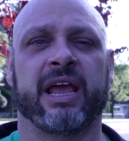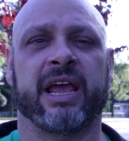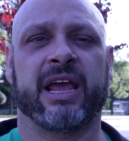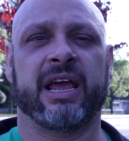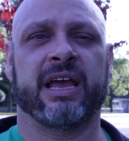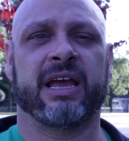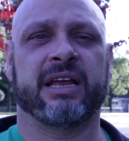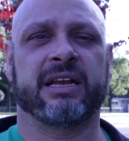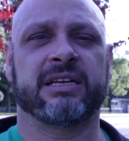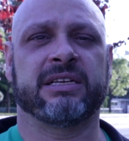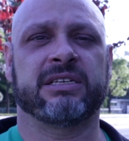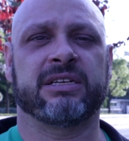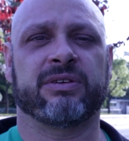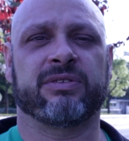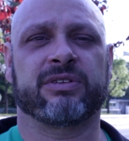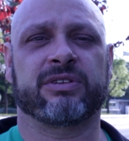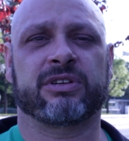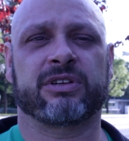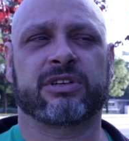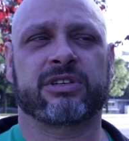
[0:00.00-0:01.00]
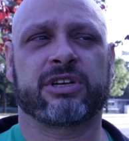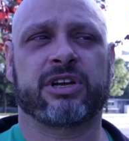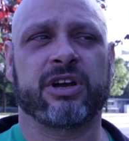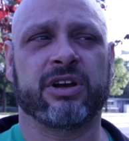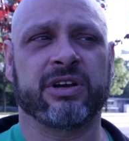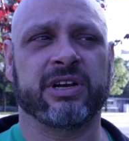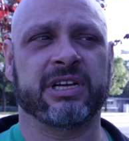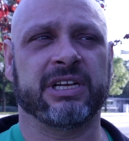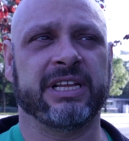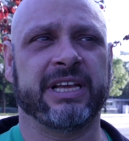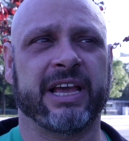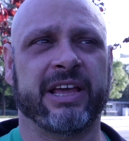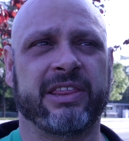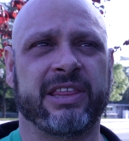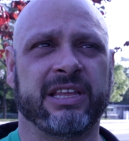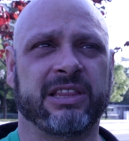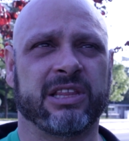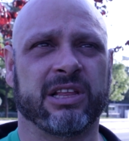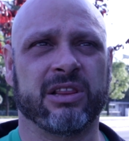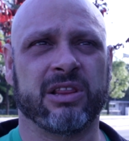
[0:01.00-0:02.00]
And currently, I
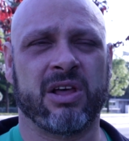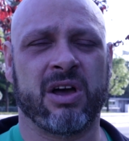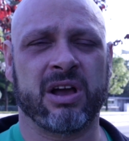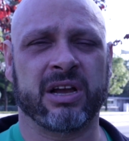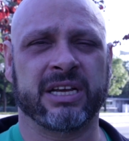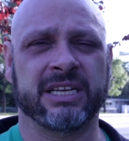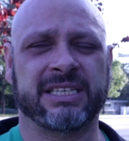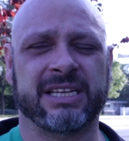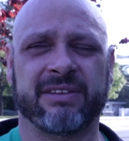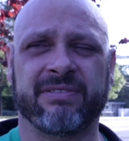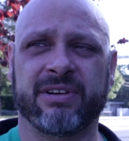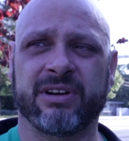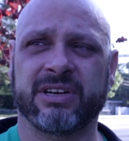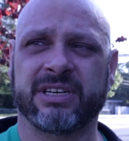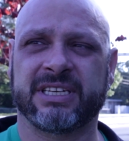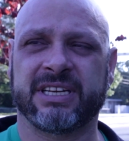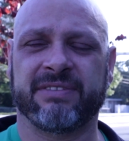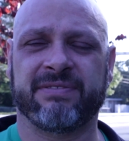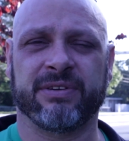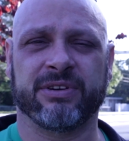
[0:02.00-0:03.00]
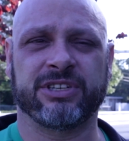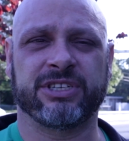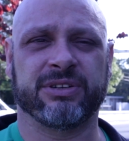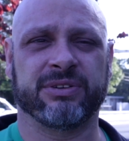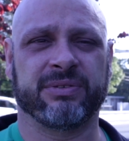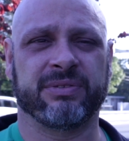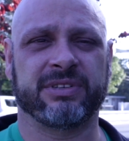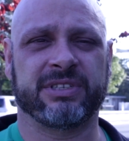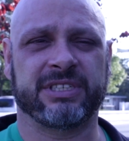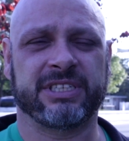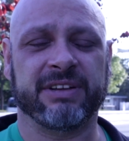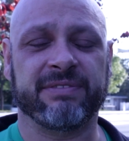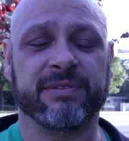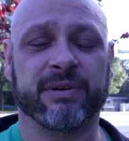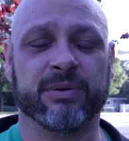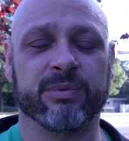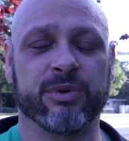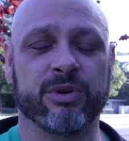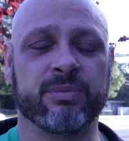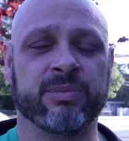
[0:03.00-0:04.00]
think the longest, I've heard different
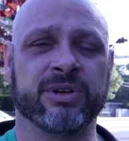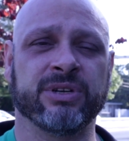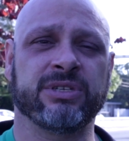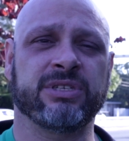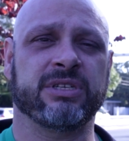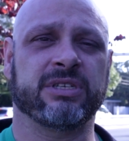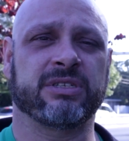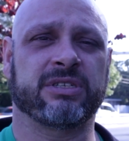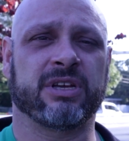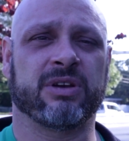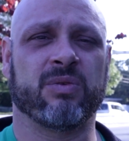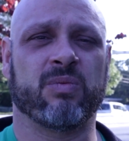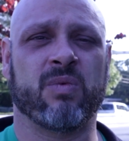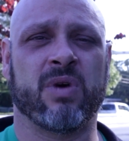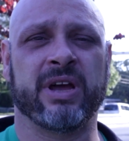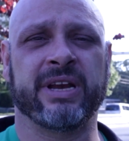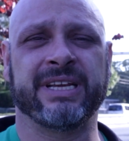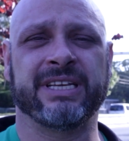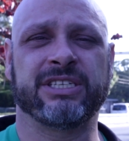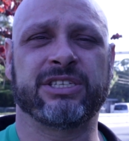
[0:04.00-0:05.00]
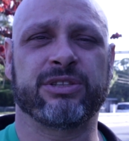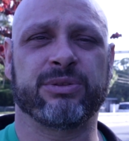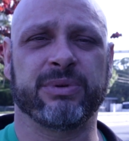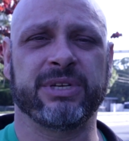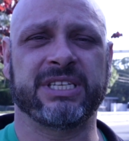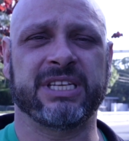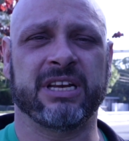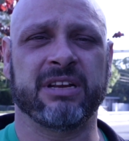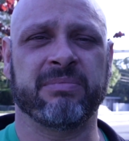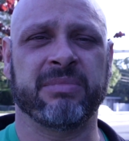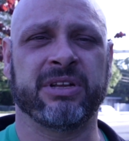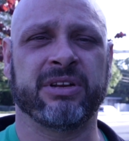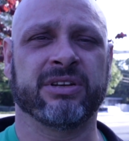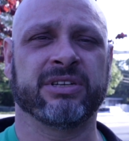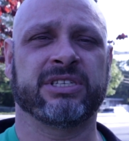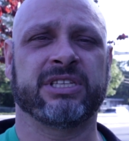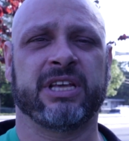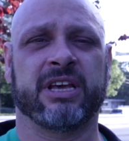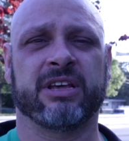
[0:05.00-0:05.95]
rumors. So one is 3 centimeters,